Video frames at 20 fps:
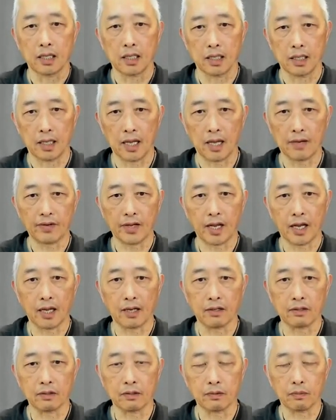Left
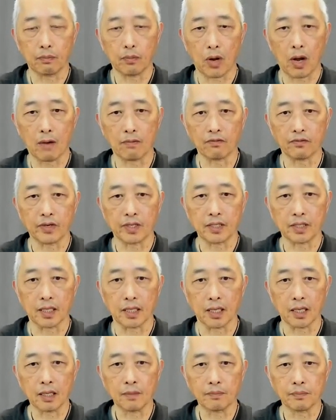hand palm
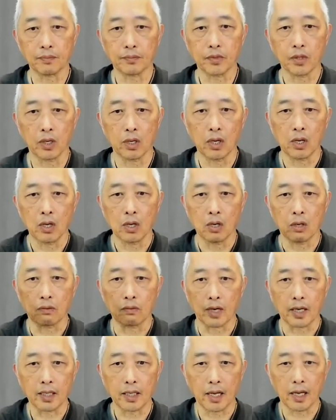facing up.
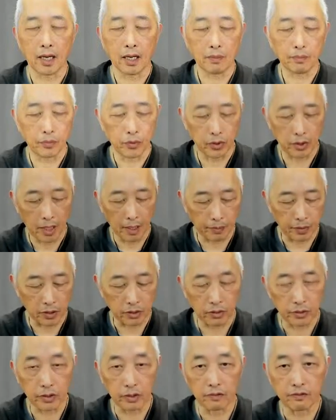Right hand, put that
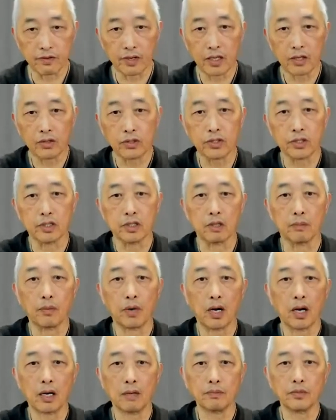between your fingers and your
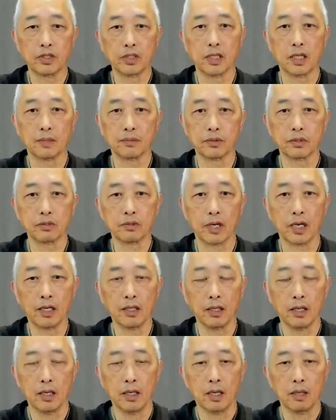palm. Sit up straight.
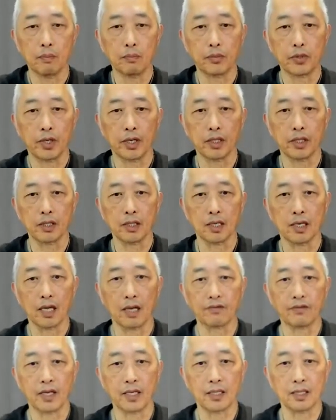Bring the
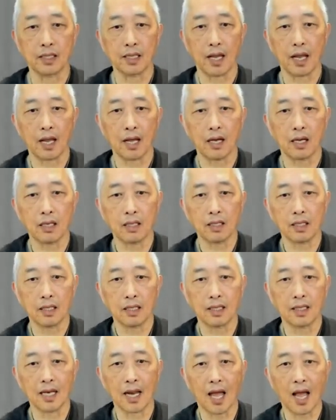left hand down.
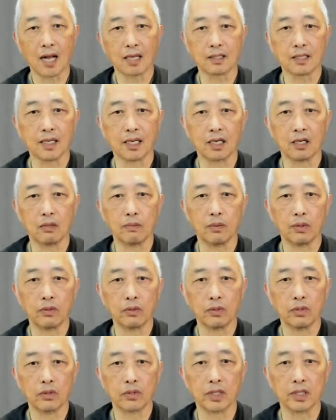Lock the elbow,
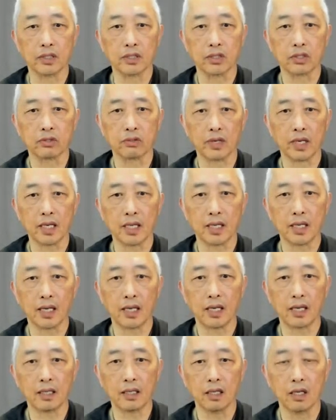looking straight
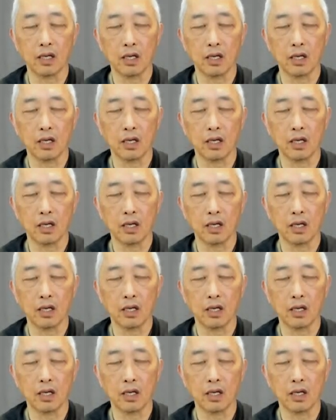ahead.